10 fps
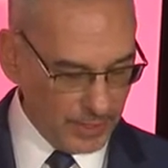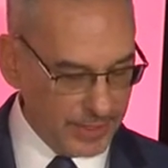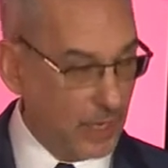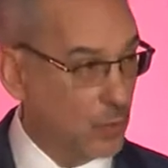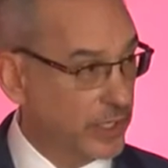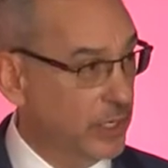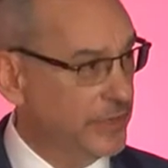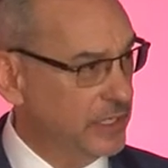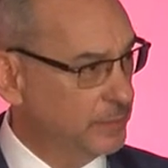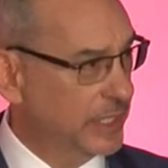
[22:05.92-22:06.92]
Now, what are
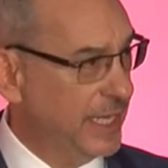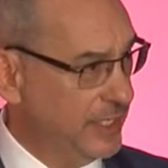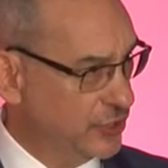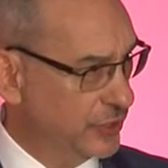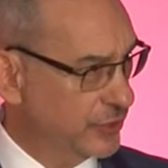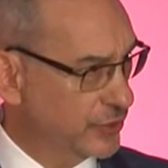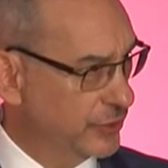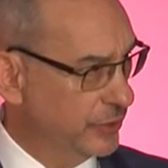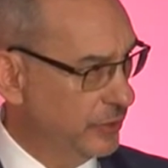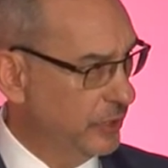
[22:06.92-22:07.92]
the implications
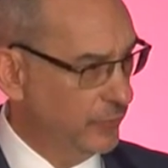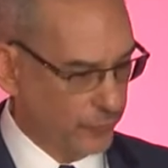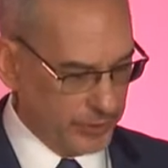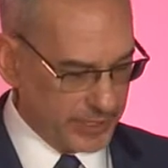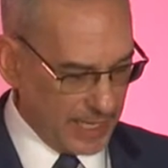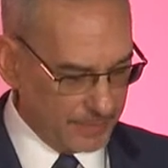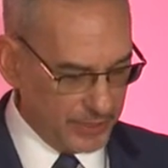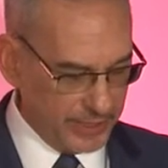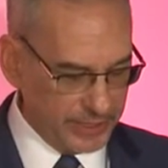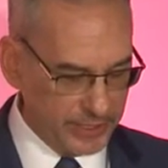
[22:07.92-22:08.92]
for
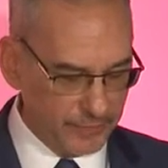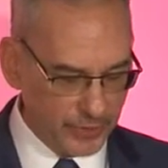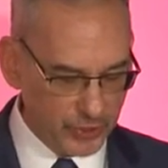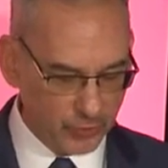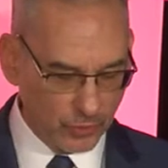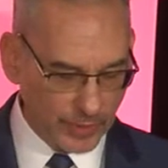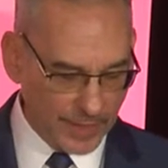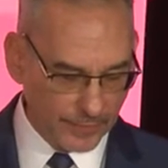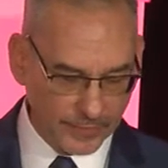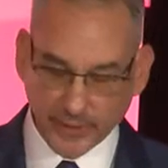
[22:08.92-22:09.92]
adopting an individual
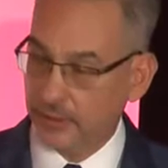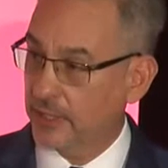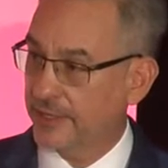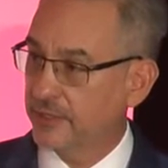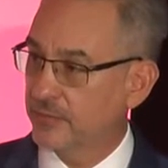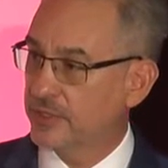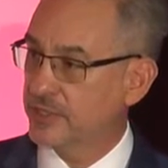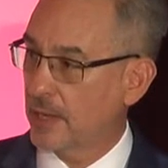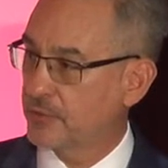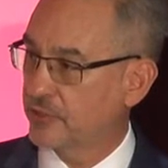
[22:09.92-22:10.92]
rather than a collective
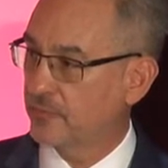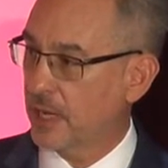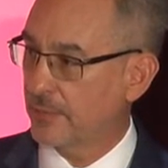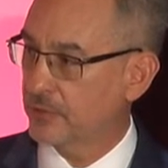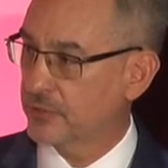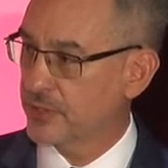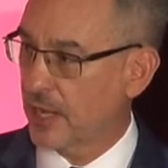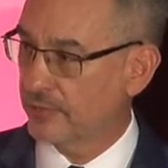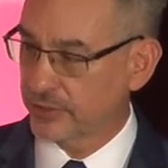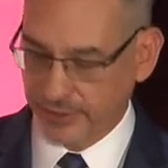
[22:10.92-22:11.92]
conception of popular
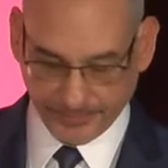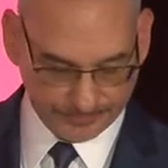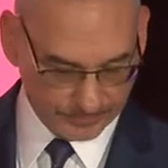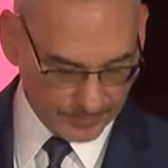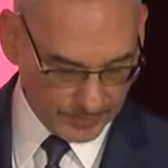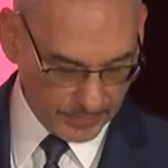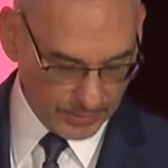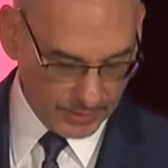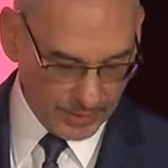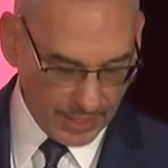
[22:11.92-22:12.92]
sovereignty?
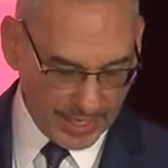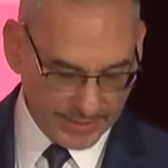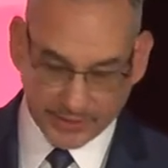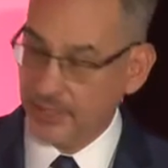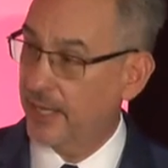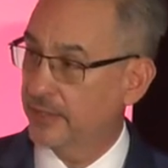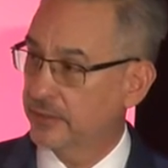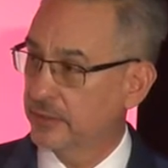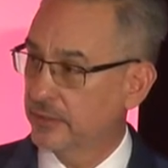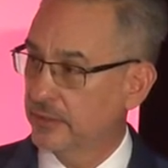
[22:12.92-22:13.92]
I contend
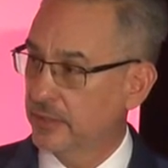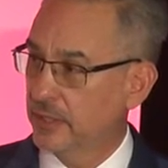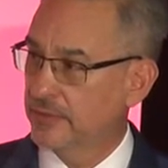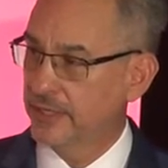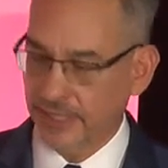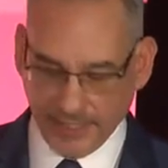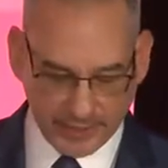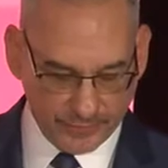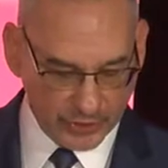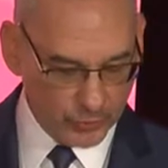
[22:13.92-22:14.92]
that an
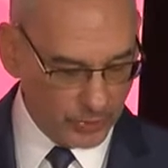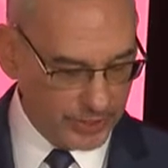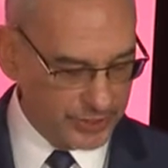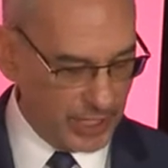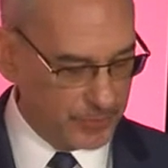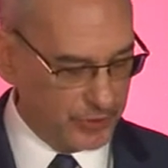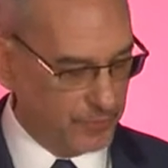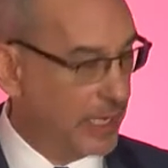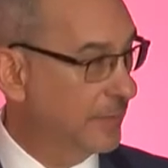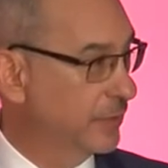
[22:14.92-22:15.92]
individual conception of
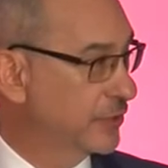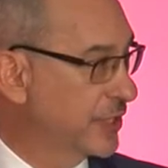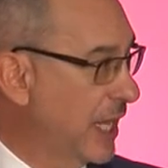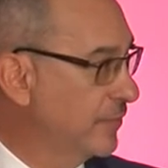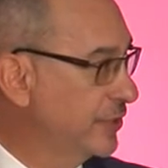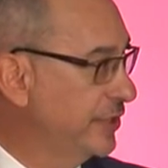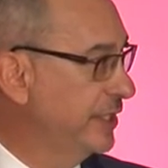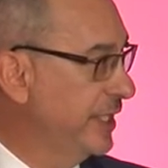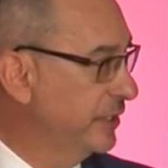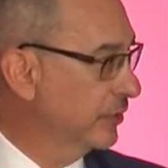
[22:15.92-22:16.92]
popular sovereignty
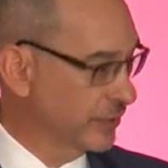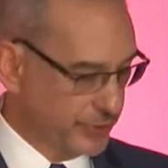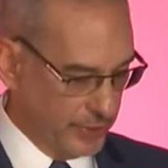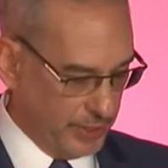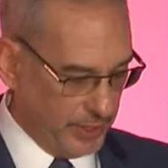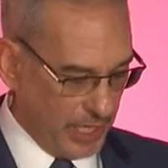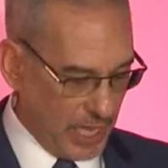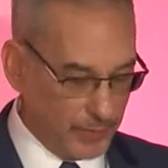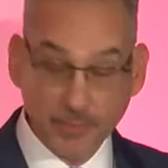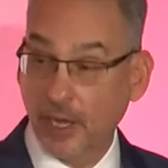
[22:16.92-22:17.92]
yields
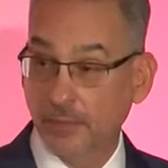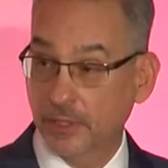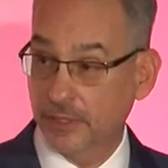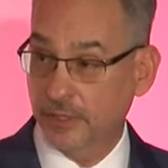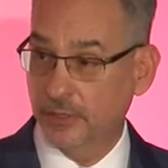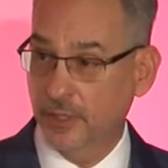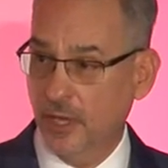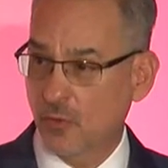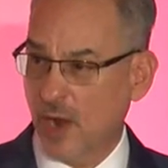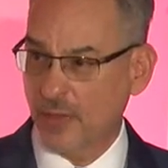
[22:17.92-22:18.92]
a republican
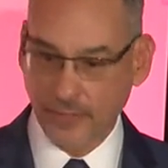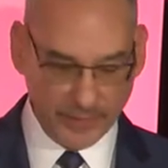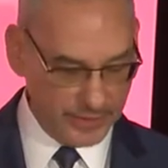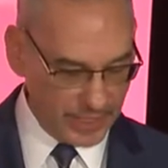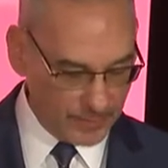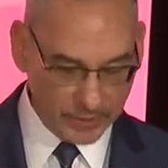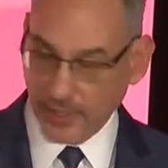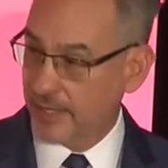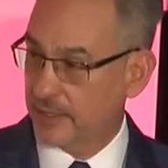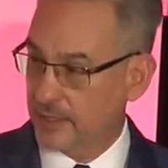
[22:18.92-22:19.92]
rather than a
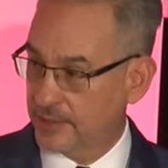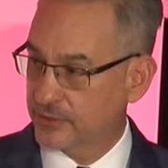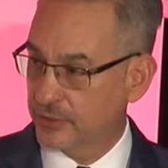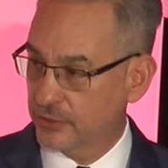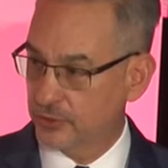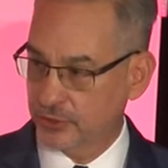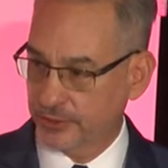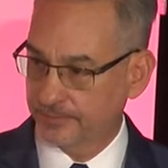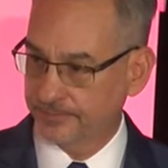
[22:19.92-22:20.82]
democratic constitution.